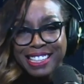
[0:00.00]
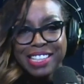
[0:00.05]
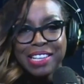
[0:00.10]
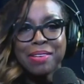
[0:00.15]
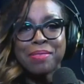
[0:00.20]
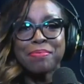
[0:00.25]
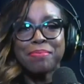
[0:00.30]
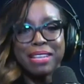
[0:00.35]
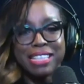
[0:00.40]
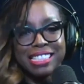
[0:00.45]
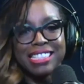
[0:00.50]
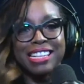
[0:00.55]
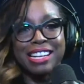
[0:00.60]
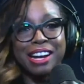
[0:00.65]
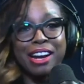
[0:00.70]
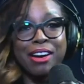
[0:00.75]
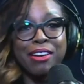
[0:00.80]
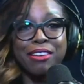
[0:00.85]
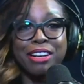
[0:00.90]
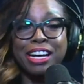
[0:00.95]

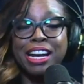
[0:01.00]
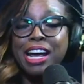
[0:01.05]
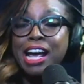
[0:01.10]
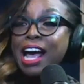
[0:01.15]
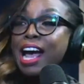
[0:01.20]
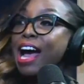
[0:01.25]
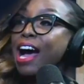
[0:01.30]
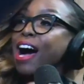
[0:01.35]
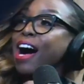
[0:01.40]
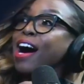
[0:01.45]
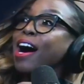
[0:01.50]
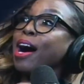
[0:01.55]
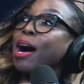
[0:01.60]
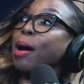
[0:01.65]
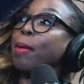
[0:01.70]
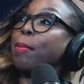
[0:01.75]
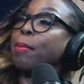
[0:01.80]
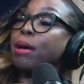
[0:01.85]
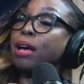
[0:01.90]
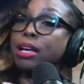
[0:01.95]
missionary,
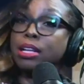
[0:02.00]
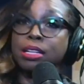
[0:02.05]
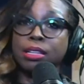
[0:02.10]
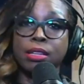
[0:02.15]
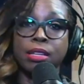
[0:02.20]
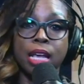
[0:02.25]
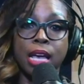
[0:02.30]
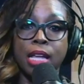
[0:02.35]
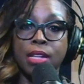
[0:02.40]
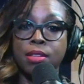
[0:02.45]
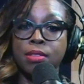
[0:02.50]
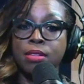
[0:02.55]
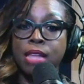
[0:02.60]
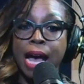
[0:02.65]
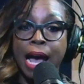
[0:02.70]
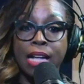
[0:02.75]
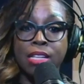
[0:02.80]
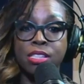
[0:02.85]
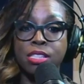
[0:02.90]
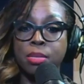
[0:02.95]
and
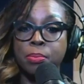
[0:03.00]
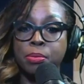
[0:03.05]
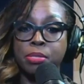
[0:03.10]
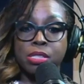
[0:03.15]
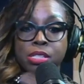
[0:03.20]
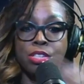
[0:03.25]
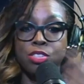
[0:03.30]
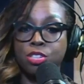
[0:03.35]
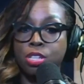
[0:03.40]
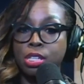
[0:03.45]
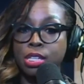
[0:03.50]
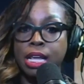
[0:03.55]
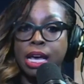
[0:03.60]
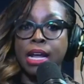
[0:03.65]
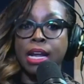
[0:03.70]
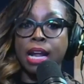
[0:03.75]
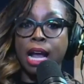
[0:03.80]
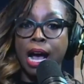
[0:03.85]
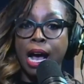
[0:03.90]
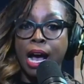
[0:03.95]
that's the position
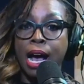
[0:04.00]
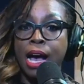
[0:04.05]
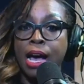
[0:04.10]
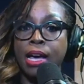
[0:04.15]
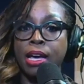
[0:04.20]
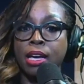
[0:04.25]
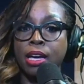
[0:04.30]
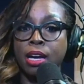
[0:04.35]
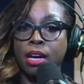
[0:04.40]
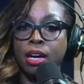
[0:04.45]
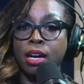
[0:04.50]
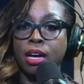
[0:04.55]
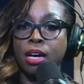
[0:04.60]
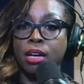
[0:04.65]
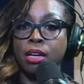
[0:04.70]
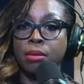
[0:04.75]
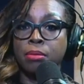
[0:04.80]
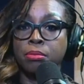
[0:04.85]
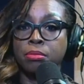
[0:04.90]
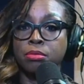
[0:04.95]
that I
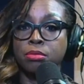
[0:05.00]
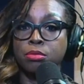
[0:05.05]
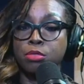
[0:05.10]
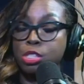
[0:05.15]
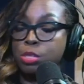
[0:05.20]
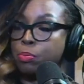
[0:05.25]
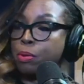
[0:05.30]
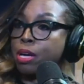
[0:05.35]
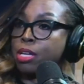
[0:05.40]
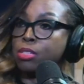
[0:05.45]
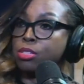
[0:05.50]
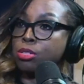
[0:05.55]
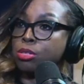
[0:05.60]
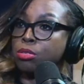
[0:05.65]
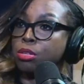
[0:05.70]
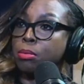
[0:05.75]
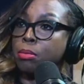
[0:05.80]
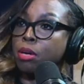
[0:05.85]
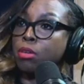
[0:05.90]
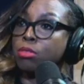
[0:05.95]
respond to
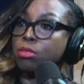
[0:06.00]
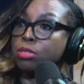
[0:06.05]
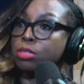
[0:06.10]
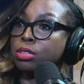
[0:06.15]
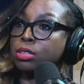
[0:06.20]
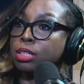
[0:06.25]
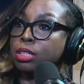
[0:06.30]
the most.